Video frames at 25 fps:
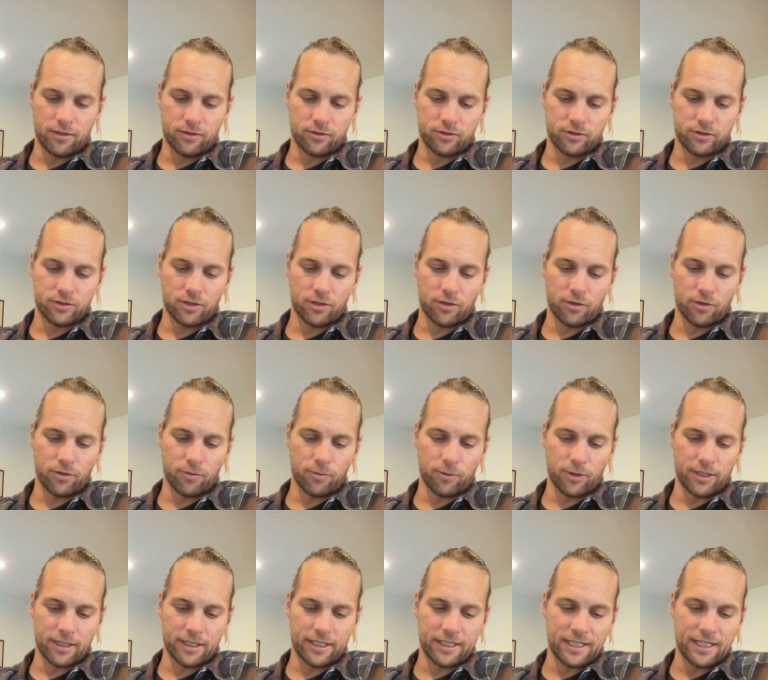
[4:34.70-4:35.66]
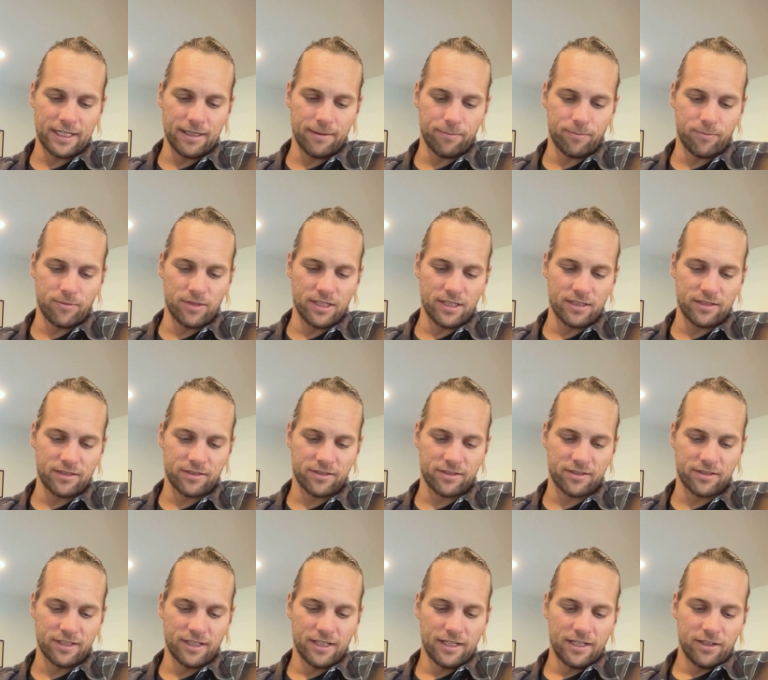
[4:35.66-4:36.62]
So you want to keep
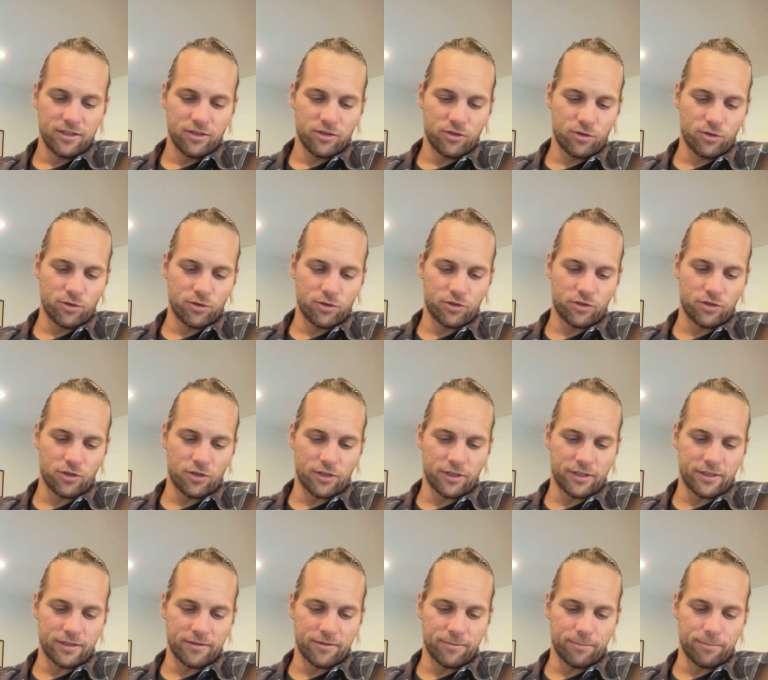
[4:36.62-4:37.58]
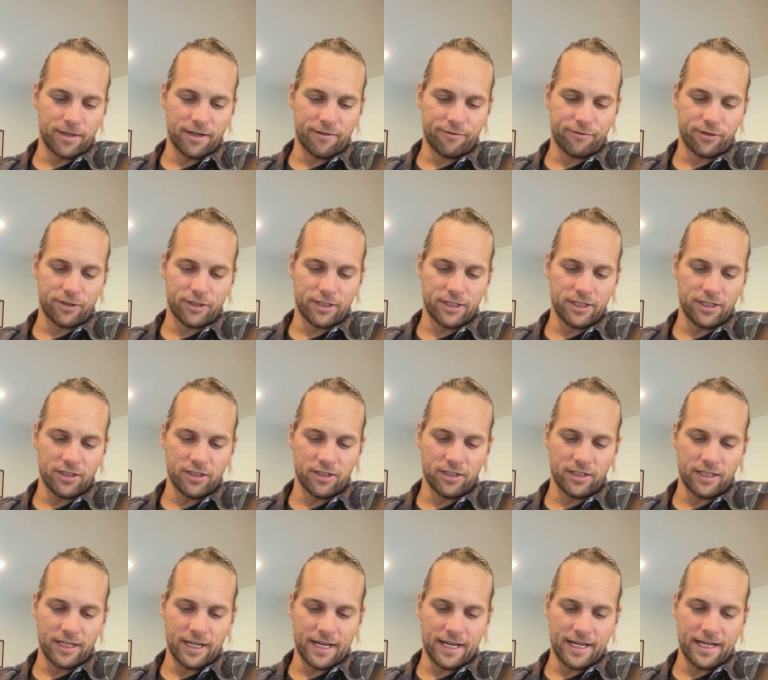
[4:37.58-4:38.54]
this to a certain buffer
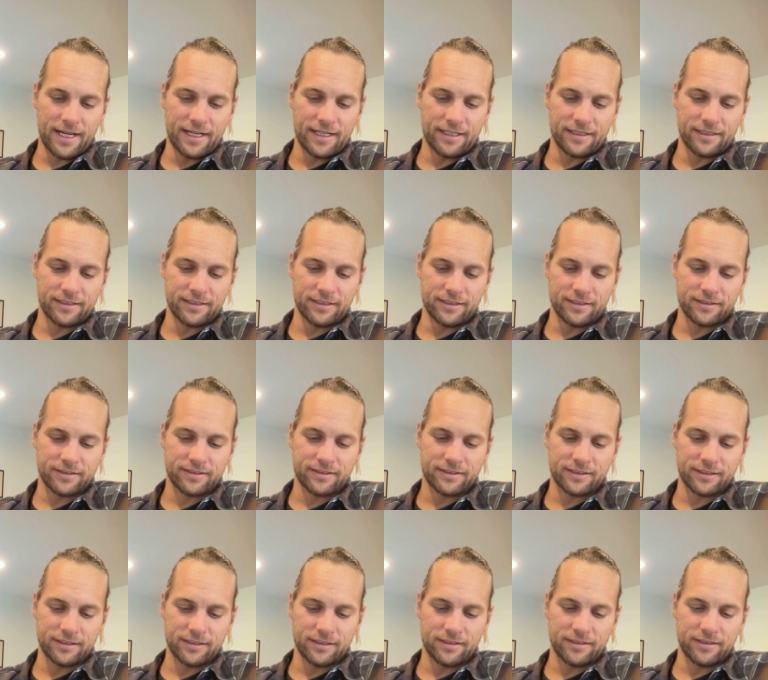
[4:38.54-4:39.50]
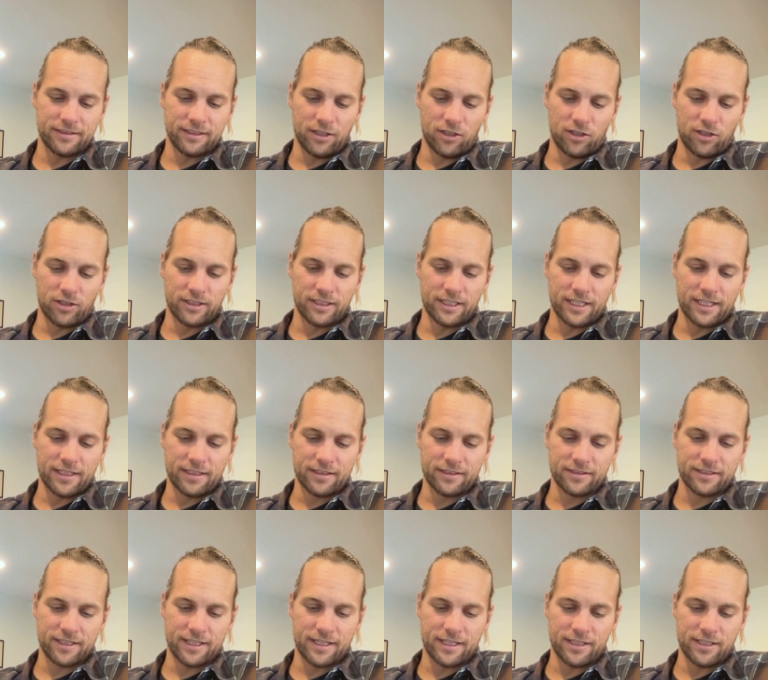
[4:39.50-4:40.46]
here, and on the other
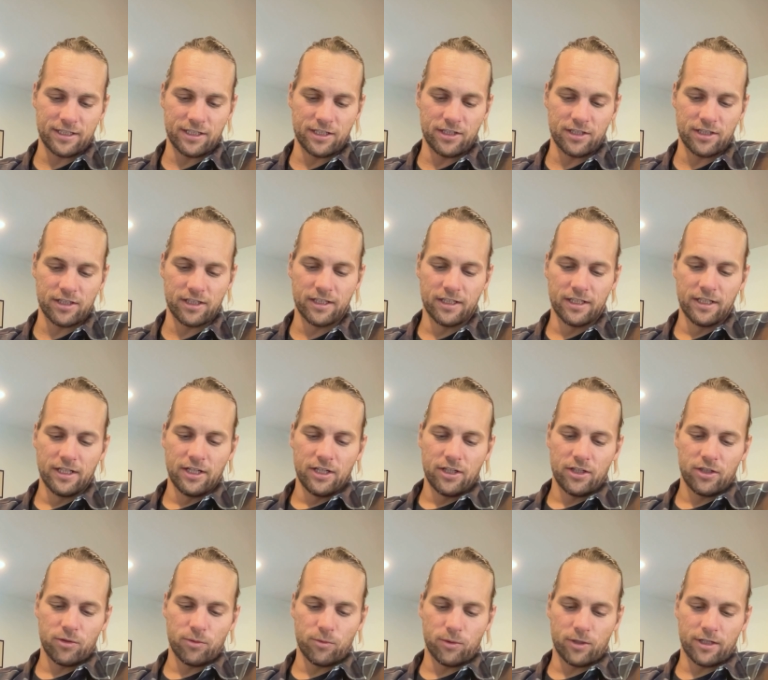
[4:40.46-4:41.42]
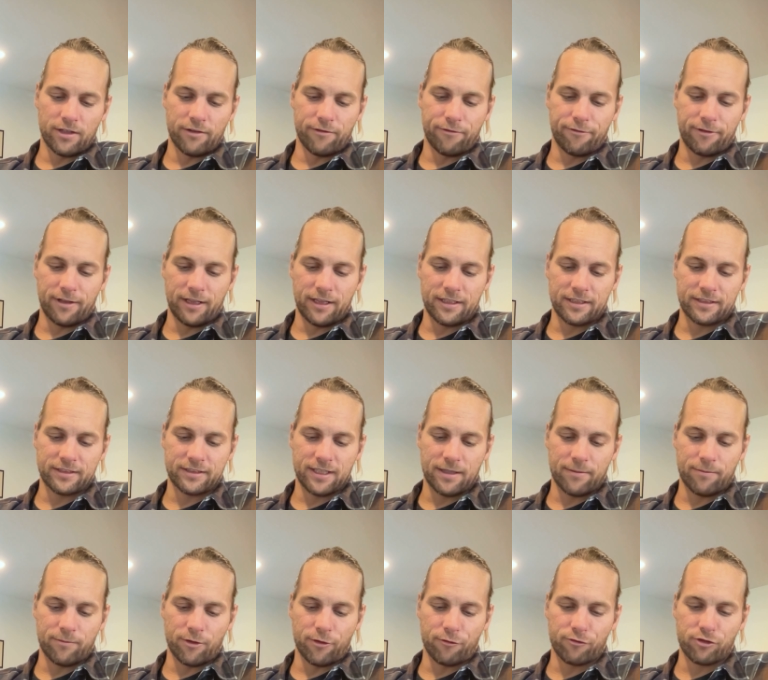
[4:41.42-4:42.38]
side here, you want to fill this
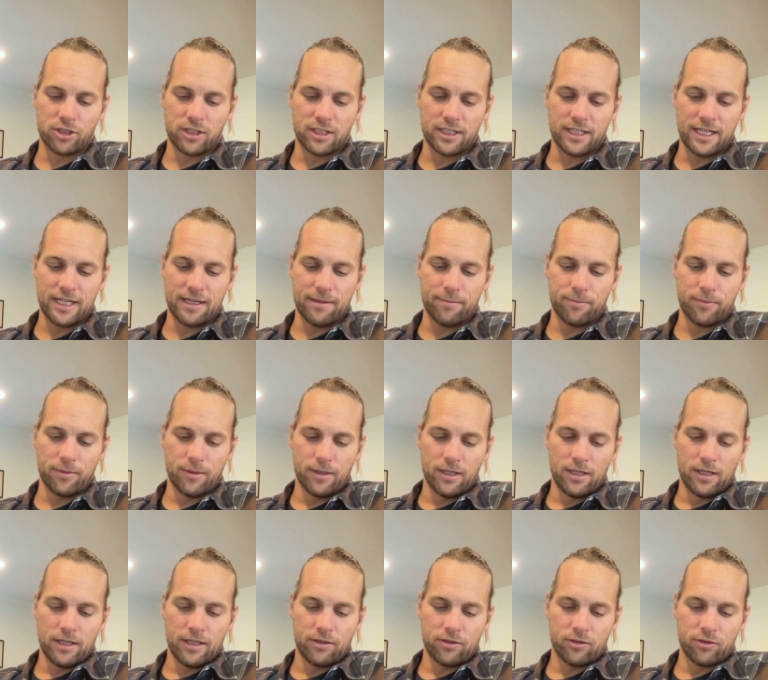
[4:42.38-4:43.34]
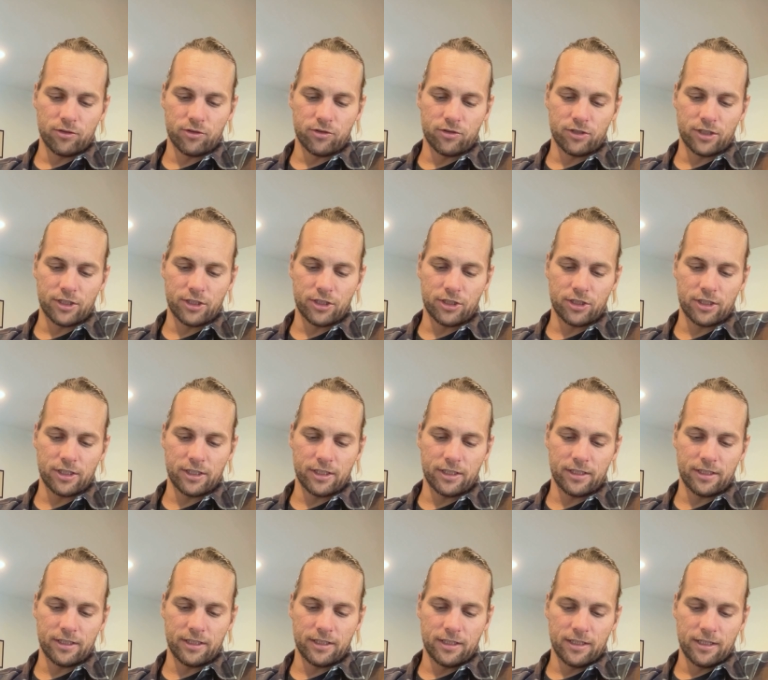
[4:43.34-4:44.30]
up with sleep,
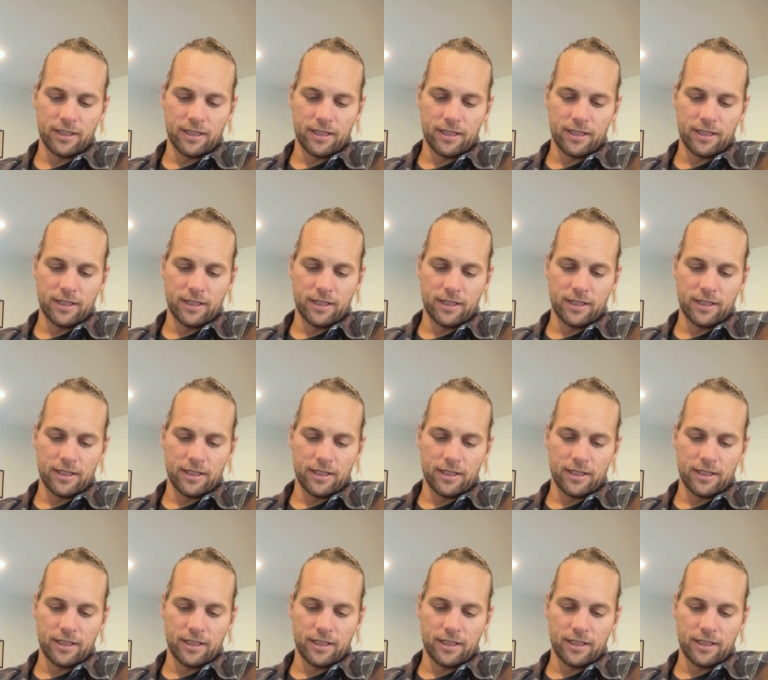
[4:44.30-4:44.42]
nutrition,